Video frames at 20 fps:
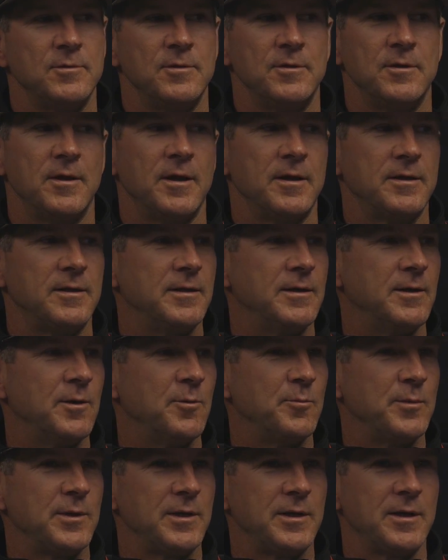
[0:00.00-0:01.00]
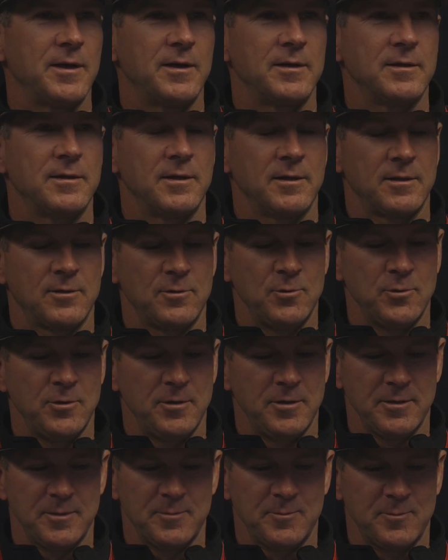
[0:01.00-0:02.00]
You'd have to help me out, like who
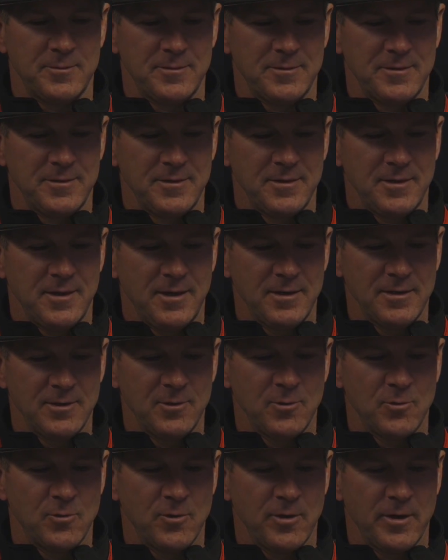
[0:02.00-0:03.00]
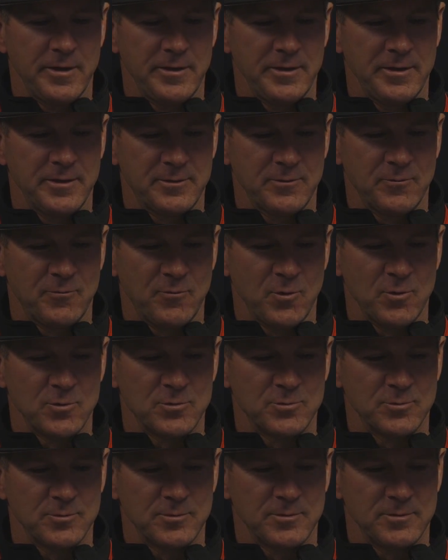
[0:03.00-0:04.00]
hit them. I know Grant hit the
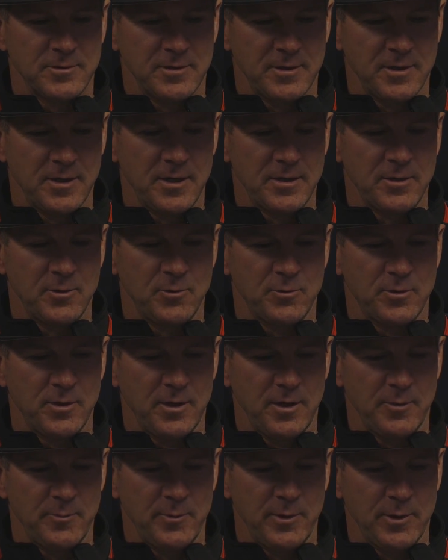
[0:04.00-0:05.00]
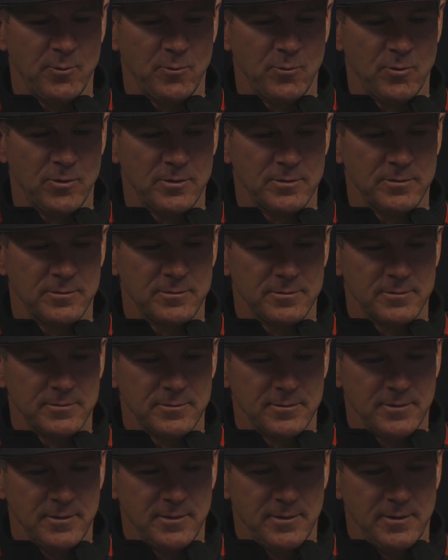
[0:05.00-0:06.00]
first one, and I know Cam hit one,
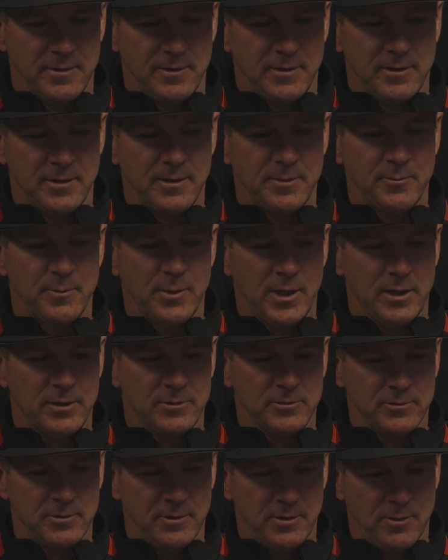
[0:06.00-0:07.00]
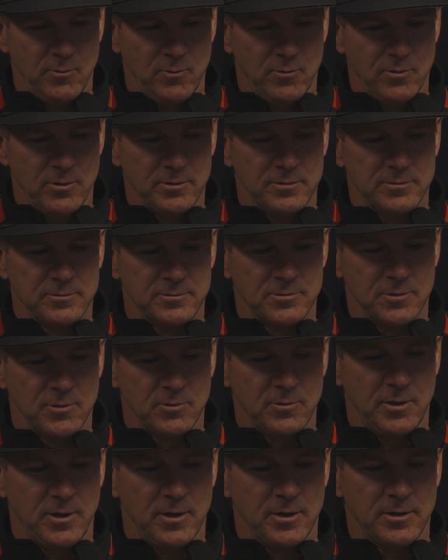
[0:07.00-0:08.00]
and then Michael hit one.
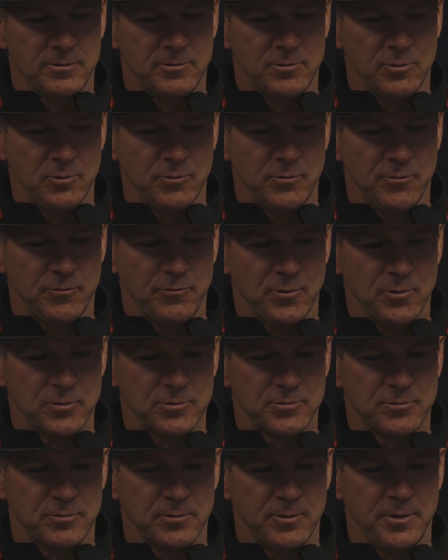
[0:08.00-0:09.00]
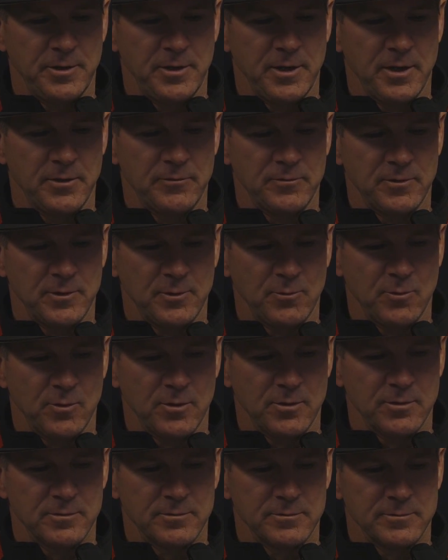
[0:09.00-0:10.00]
So, 2 of the first 3 definitely
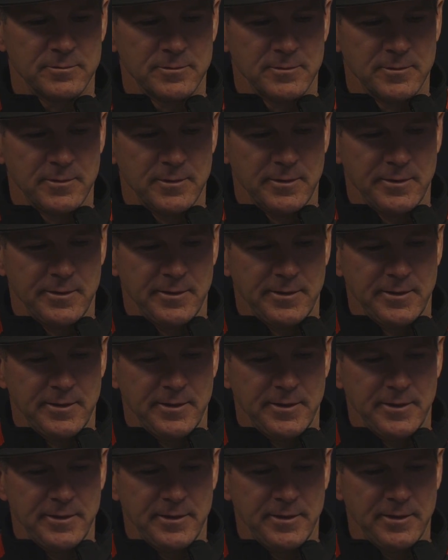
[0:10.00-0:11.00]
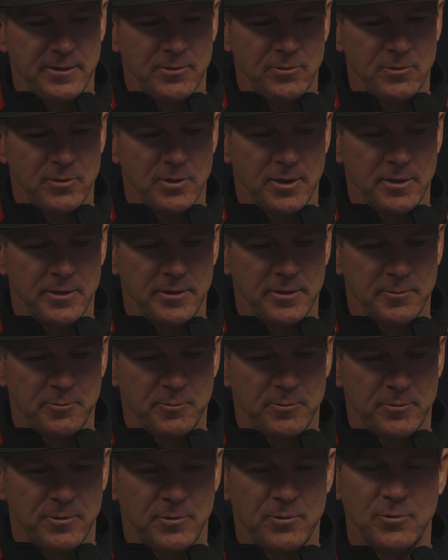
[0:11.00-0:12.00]
were. And then who got in the
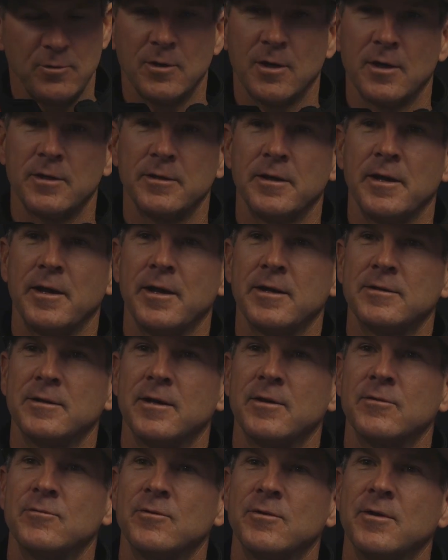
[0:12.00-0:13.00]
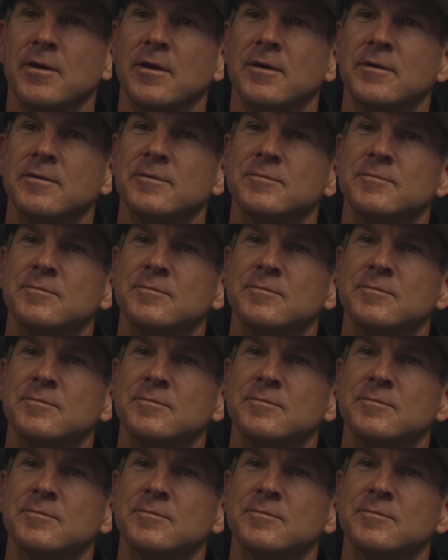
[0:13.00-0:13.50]
act after that?